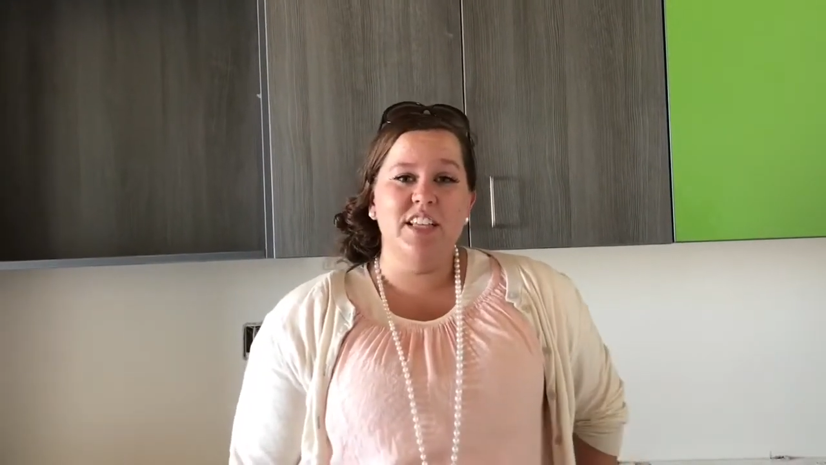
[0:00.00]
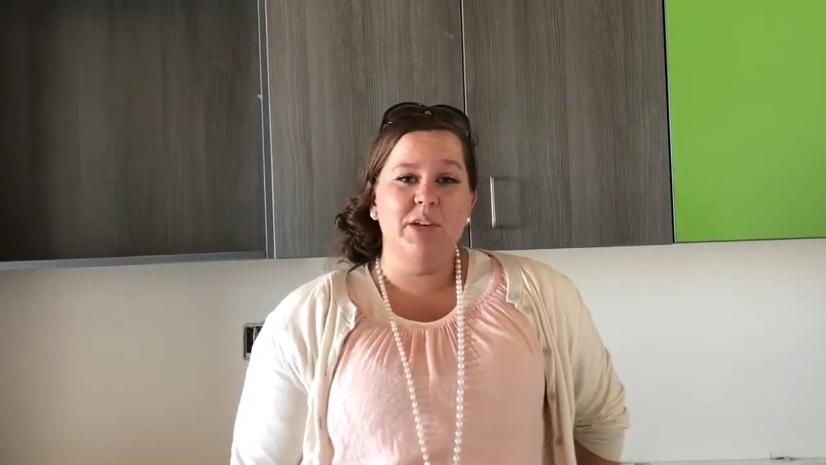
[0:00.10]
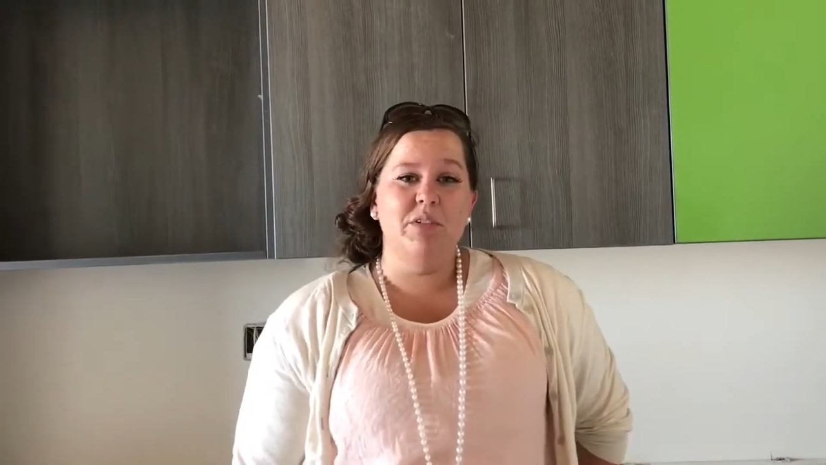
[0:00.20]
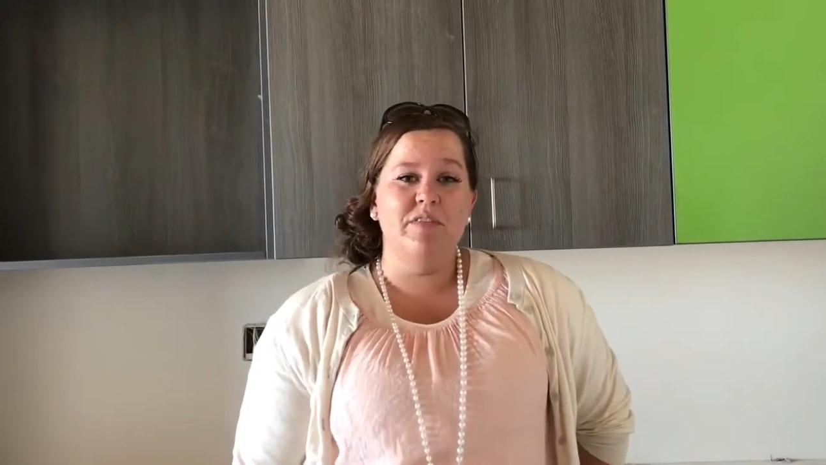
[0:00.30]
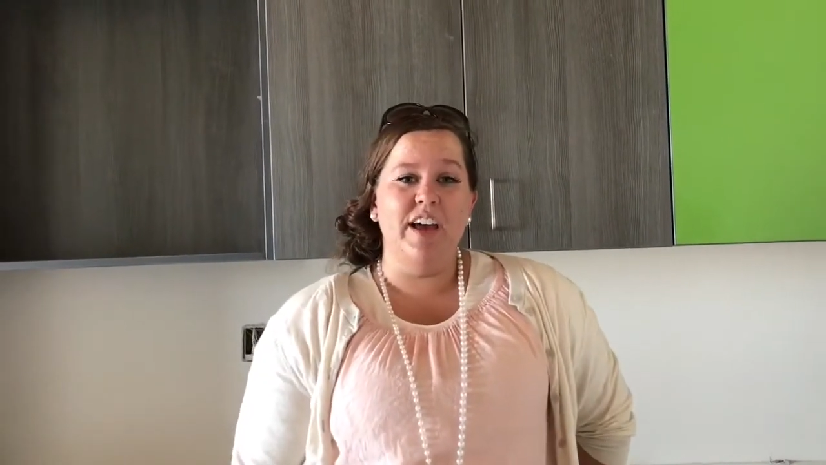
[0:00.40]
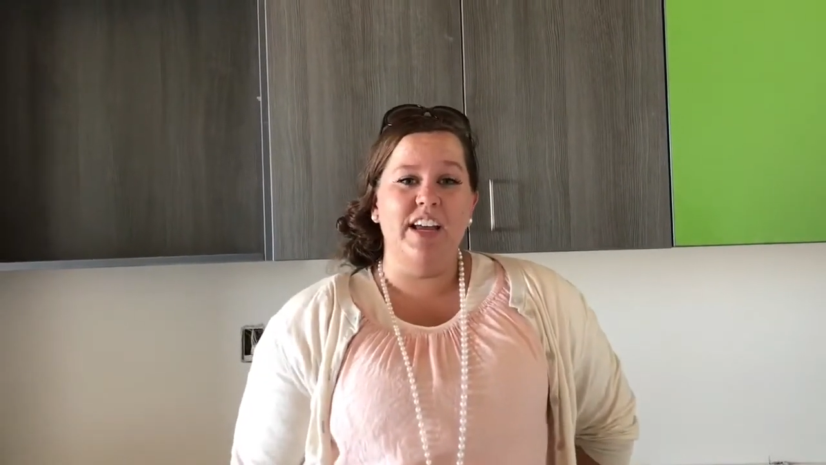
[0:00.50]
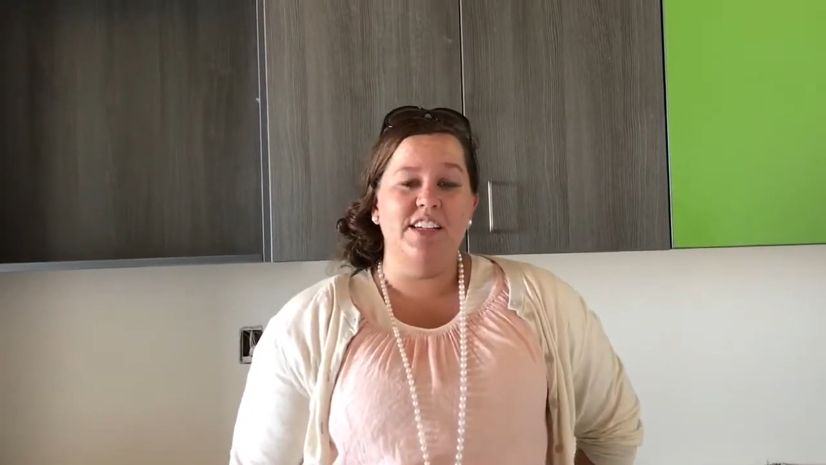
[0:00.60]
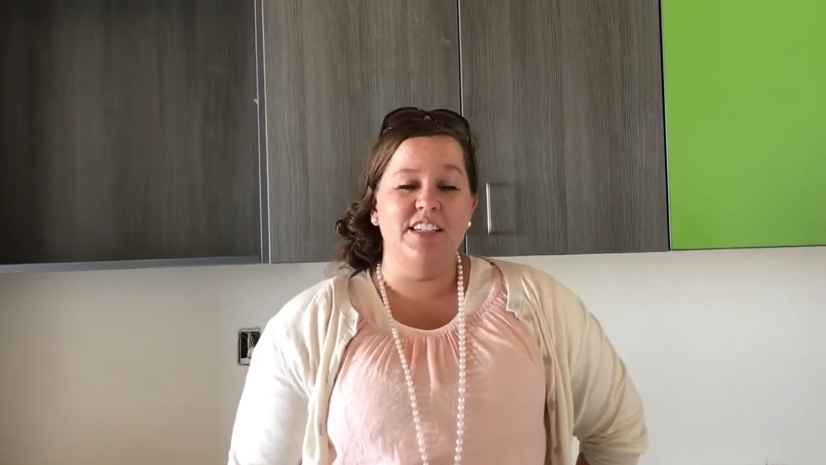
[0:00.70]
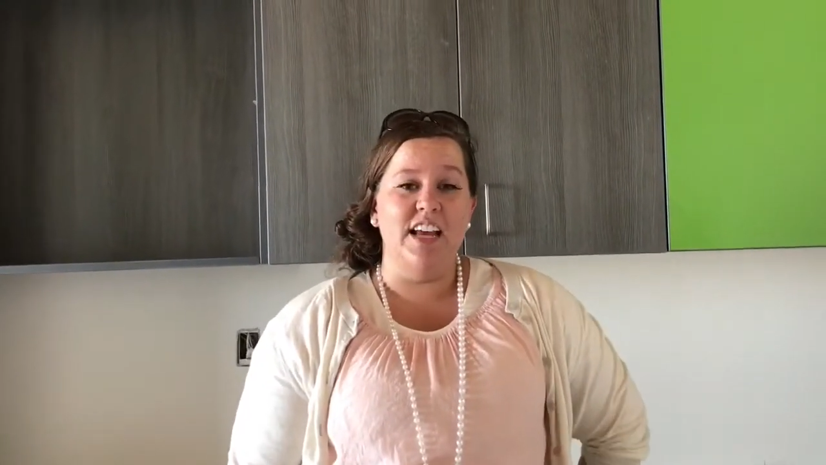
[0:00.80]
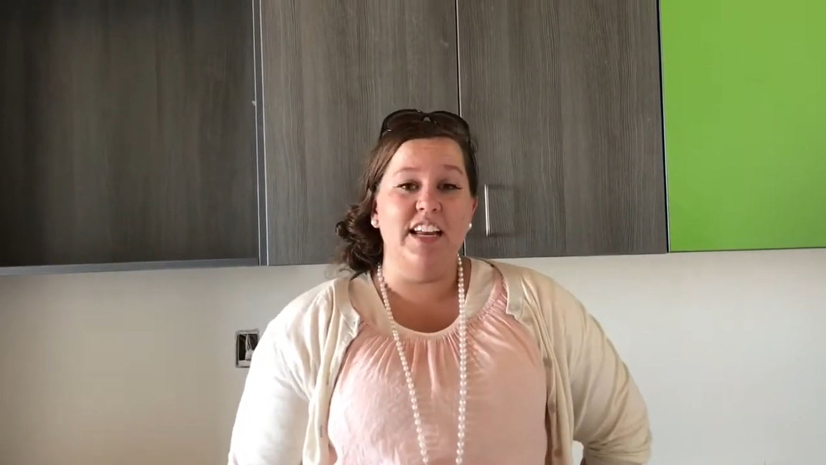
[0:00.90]
that you would
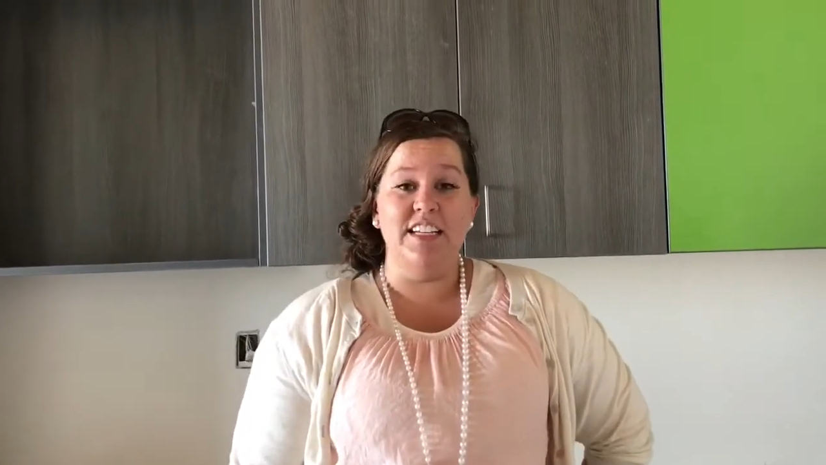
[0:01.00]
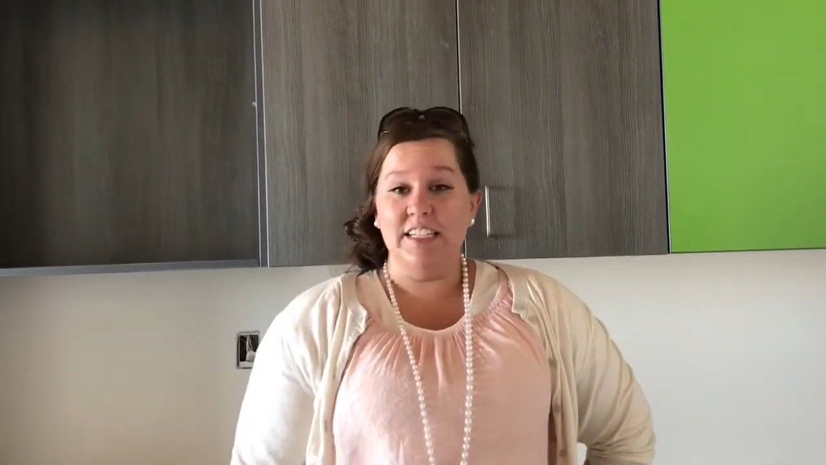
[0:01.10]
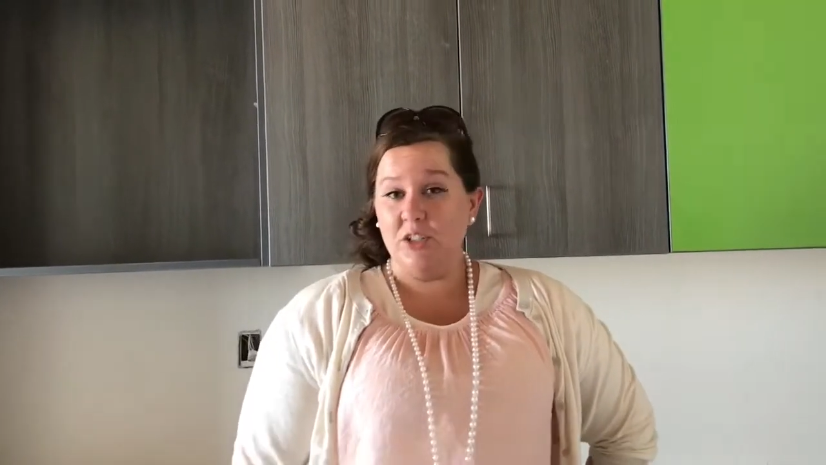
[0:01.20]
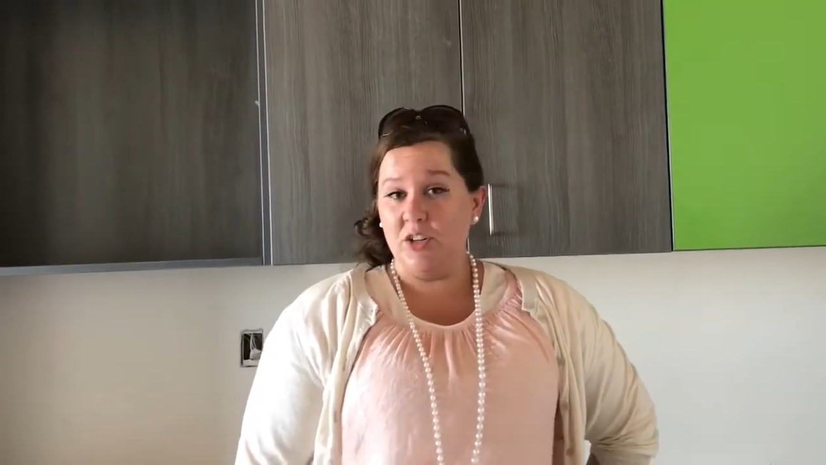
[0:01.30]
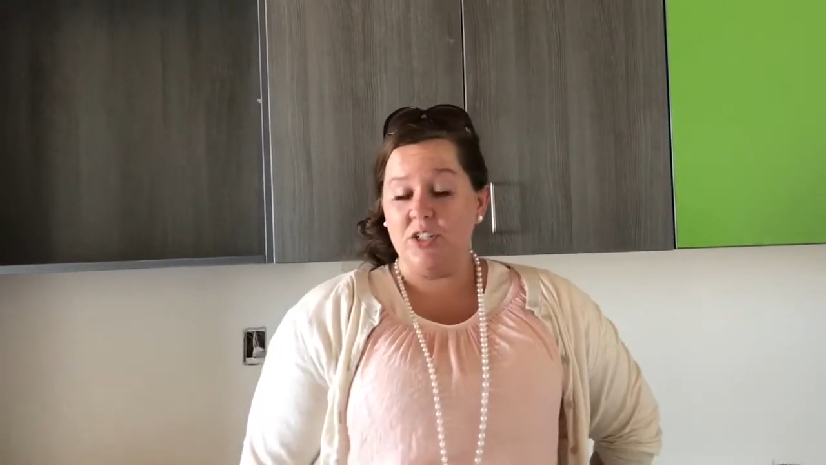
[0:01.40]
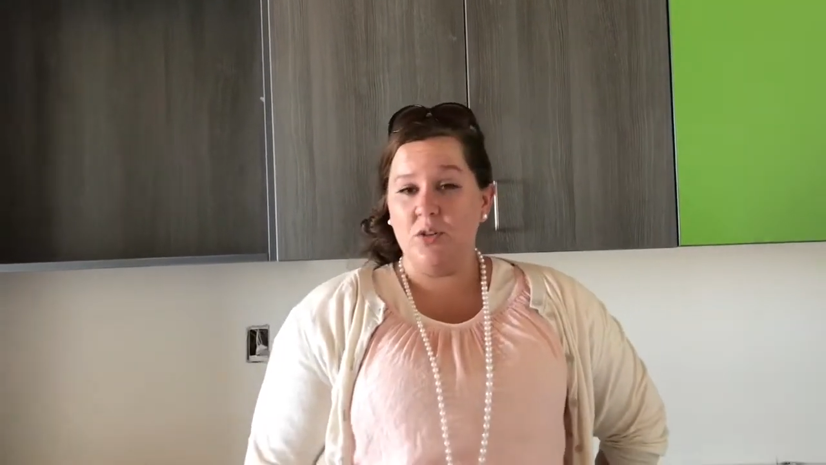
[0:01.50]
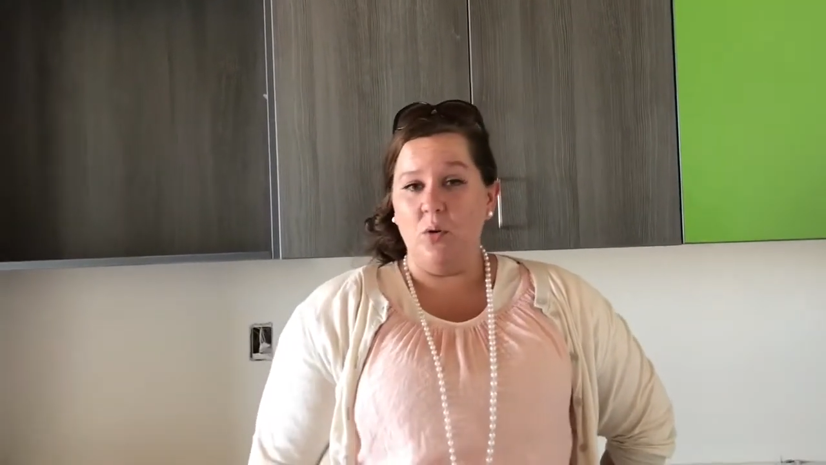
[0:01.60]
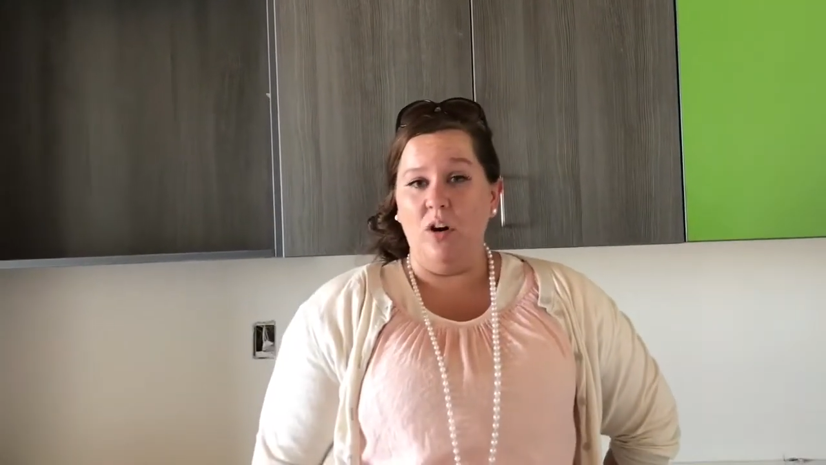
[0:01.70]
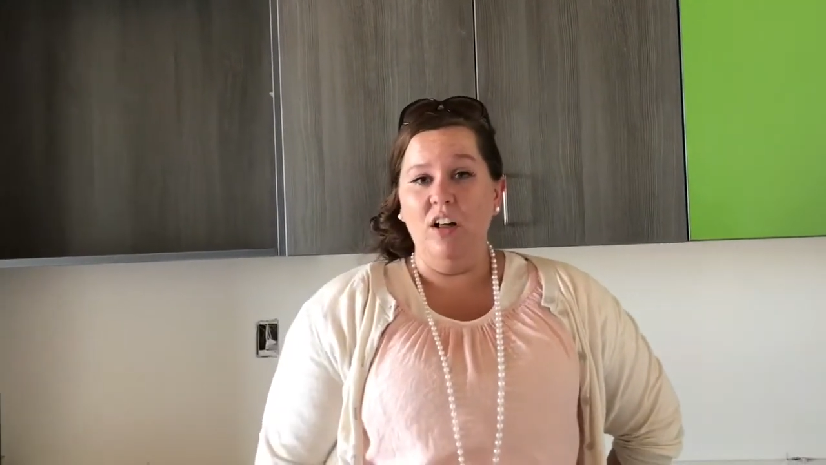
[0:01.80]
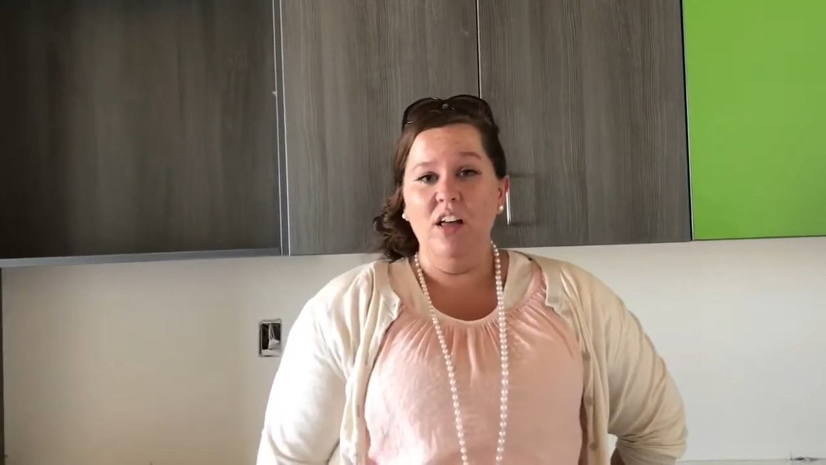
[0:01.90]
find in any district
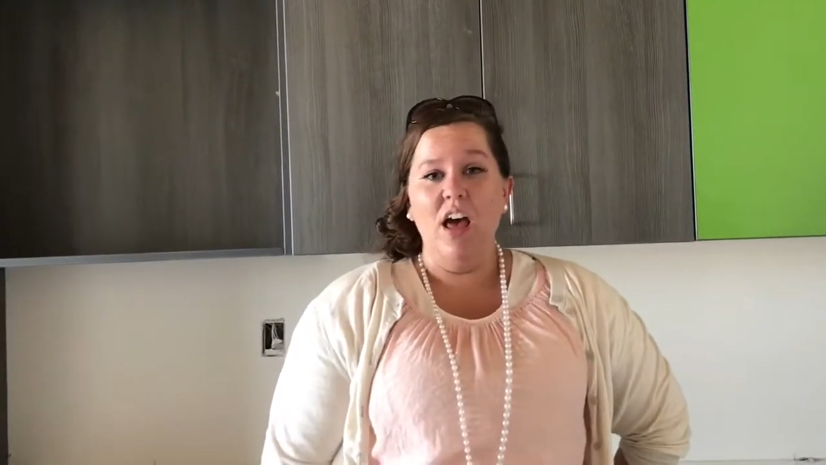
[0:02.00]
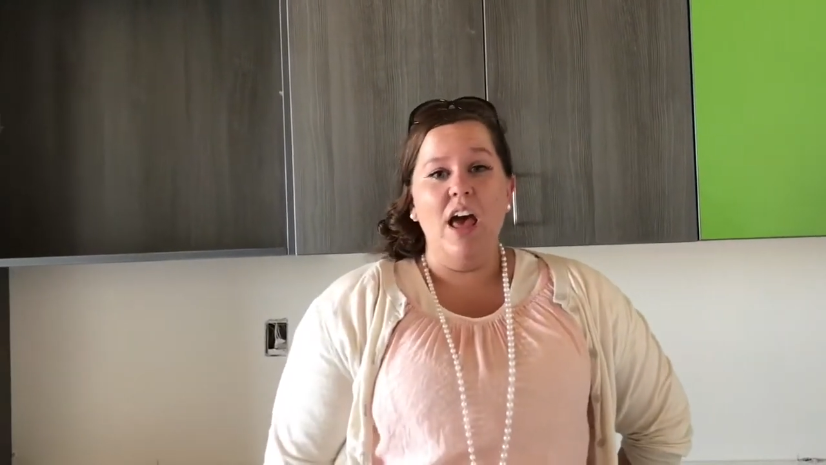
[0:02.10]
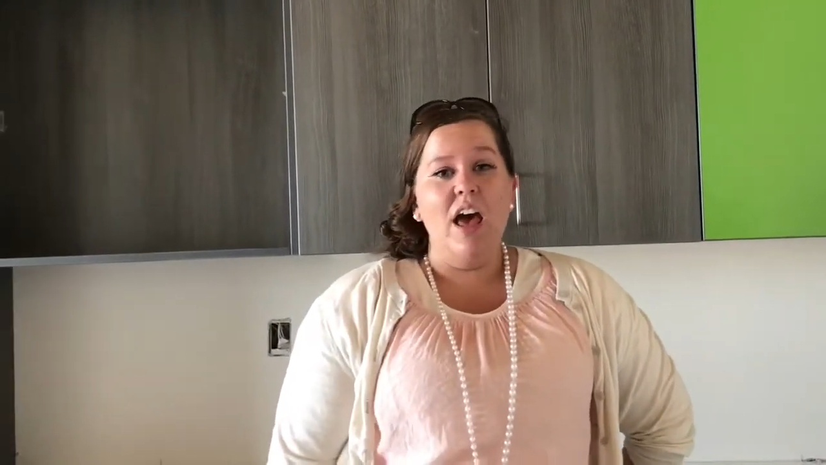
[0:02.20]
school.